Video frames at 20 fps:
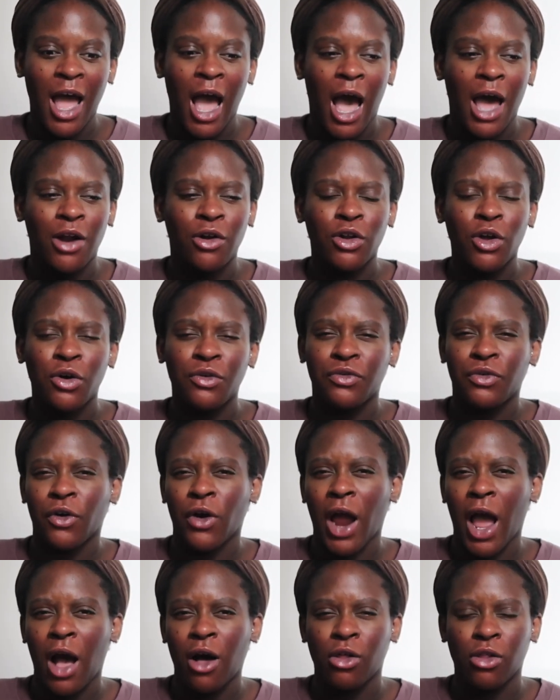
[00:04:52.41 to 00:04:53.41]
I don't know
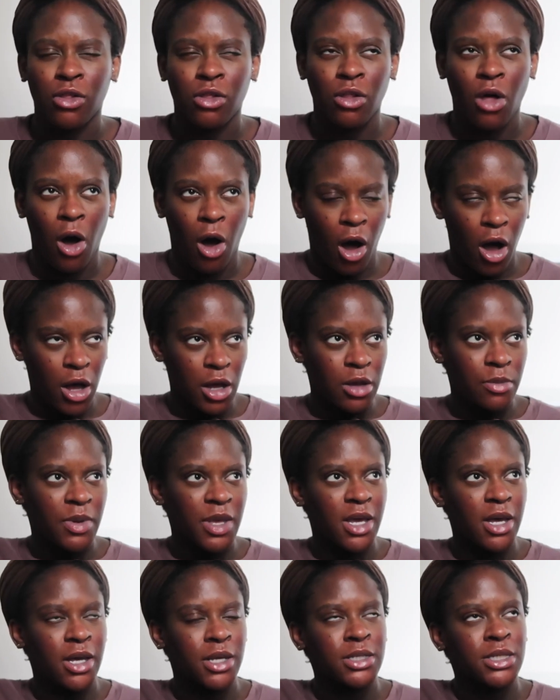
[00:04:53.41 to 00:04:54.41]
for how long,
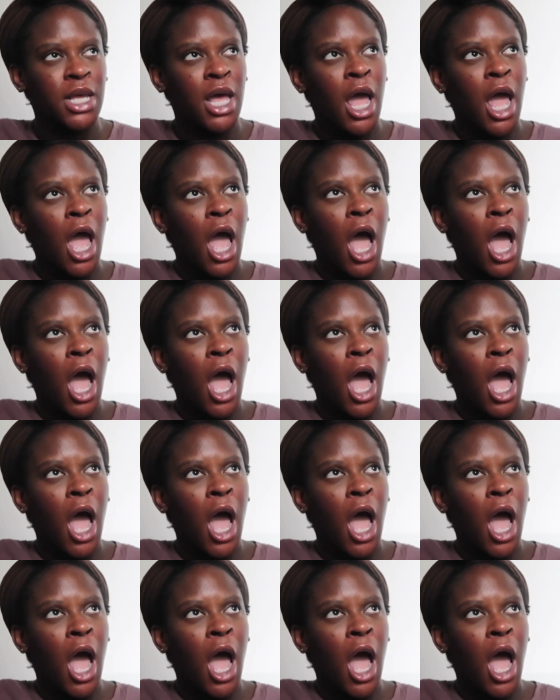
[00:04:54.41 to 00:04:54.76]
because